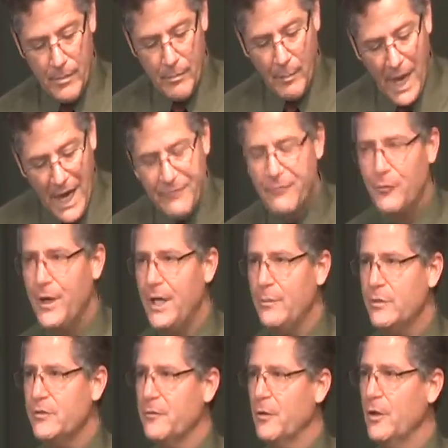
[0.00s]
My
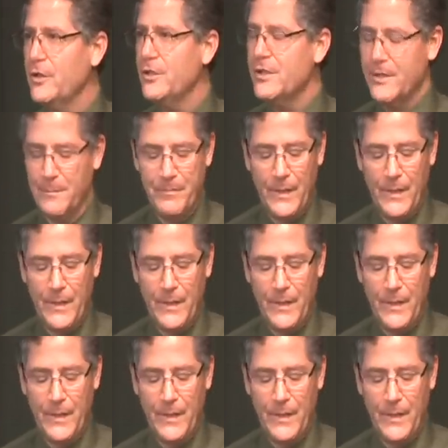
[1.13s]
freedoms first?